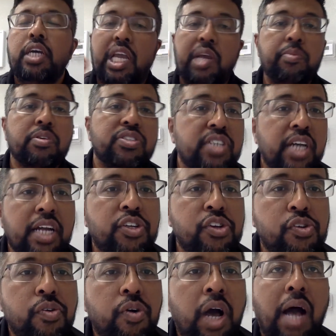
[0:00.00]
It will tell
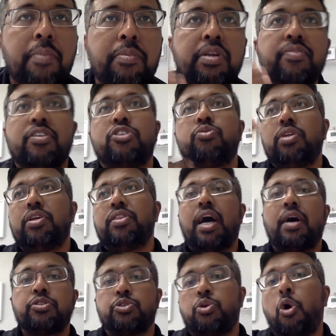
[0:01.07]
you how many of the
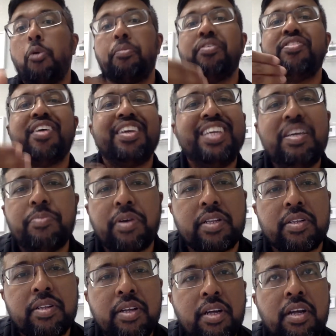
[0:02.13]
20,000 opened the
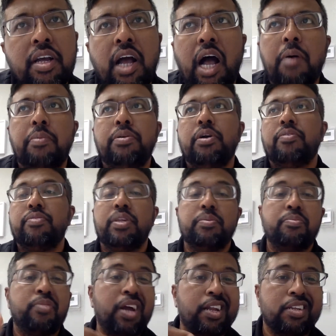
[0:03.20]
email, how many of
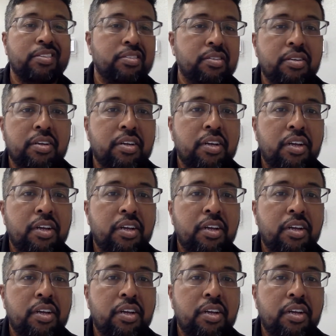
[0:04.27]
them read it,